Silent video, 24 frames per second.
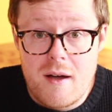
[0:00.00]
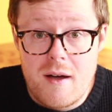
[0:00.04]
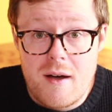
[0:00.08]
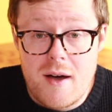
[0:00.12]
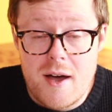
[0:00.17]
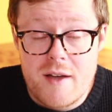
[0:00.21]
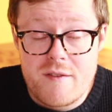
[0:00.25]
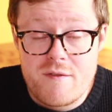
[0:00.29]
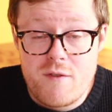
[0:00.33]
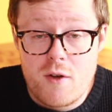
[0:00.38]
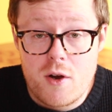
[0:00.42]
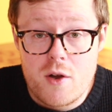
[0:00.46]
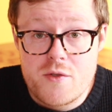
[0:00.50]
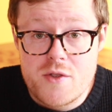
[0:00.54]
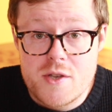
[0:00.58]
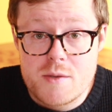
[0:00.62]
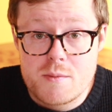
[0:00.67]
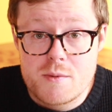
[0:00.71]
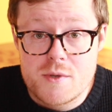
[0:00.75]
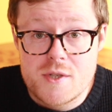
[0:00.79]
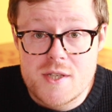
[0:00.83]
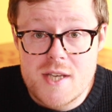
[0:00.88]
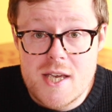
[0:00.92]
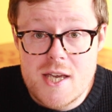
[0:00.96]
I followed this
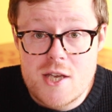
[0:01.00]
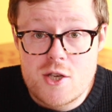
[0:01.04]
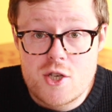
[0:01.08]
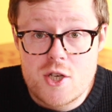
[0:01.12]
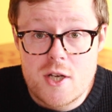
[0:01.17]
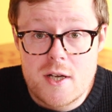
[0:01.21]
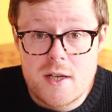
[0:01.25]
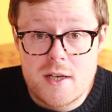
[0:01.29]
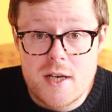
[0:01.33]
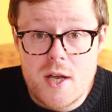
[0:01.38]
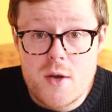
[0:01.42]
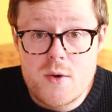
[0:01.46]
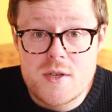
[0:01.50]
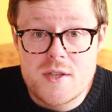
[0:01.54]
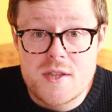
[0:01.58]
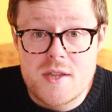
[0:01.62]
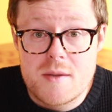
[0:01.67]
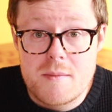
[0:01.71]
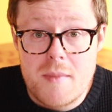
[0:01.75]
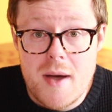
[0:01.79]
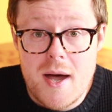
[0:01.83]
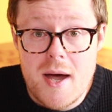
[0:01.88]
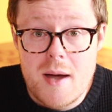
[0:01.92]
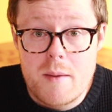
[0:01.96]
procedure, loaded
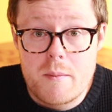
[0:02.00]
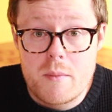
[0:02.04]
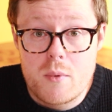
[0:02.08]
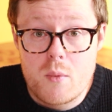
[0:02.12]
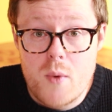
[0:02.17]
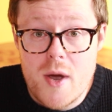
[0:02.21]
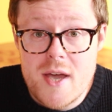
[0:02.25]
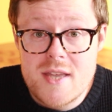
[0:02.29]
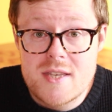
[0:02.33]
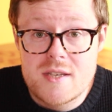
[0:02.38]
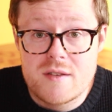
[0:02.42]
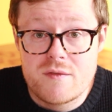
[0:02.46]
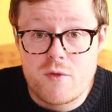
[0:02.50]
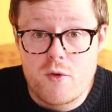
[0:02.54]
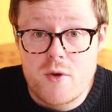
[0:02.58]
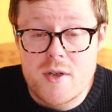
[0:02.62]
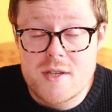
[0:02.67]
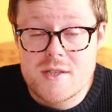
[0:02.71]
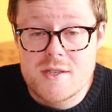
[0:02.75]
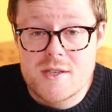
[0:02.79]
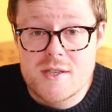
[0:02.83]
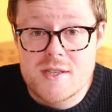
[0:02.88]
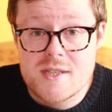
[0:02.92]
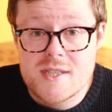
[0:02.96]
them up, waited for
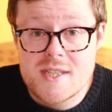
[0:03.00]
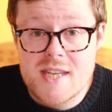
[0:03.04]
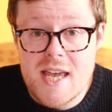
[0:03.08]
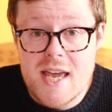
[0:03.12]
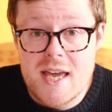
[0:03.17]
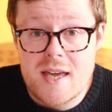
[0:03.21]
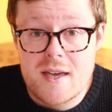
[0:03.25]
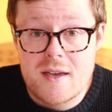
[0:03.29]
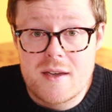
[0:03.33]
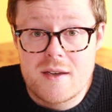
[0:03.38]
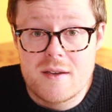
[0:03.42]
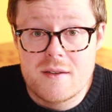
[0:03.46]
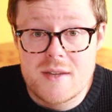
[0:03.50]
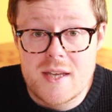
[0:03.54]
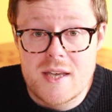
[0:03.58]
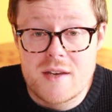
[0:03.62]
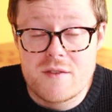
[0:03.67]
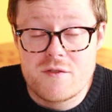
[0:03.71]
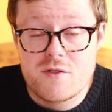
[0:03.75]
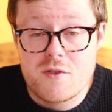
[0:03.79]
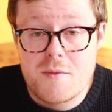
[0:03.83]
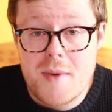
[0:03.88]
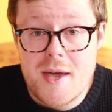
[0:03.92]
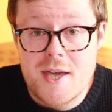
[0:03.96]
it to sync the
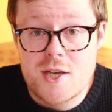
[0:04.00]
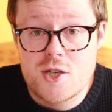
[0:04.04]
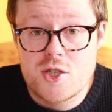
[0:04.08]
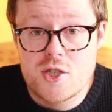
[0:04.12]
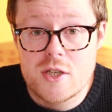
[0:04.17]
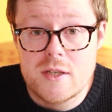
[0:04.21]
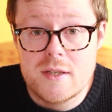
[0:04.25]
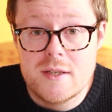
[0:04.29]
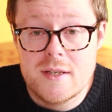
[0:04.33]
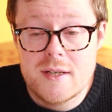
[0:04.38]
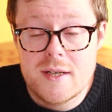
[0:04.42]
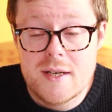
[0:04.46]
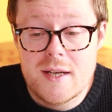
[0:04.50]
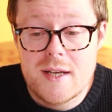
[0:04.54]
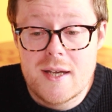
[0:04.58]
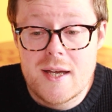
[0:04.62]
information,